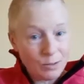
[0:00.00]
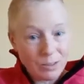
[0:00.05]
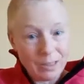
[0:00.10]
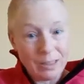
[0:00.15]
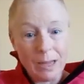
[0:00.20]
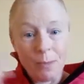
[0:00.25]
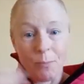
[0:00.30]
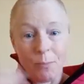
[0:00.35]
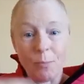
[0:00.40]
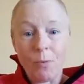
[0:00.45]
in
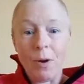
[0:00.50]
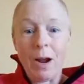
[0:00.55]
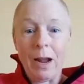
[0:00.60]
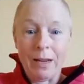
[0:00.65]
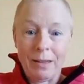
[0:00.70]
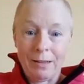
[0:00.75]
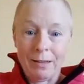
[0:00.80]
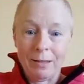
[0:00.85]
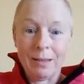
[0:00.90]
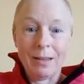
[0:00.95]
our
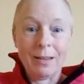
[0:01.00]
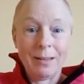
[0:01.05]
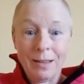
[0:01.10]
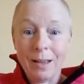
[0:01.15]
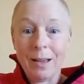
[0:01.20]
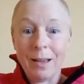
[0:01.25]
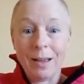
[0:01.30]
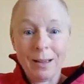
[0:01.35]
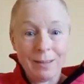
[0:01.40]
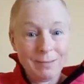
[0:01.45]
brain. And
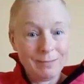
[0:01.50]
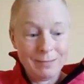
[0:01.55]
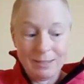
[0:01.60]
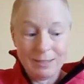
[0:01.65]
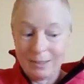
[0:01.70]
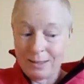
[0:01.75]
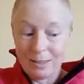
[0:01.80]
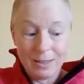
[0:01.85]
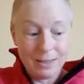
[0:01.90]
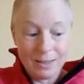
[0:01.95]
yeah,
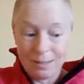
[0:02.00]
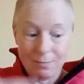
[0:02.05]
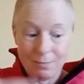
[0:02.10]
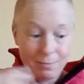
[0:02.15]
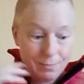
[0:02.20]
it's just,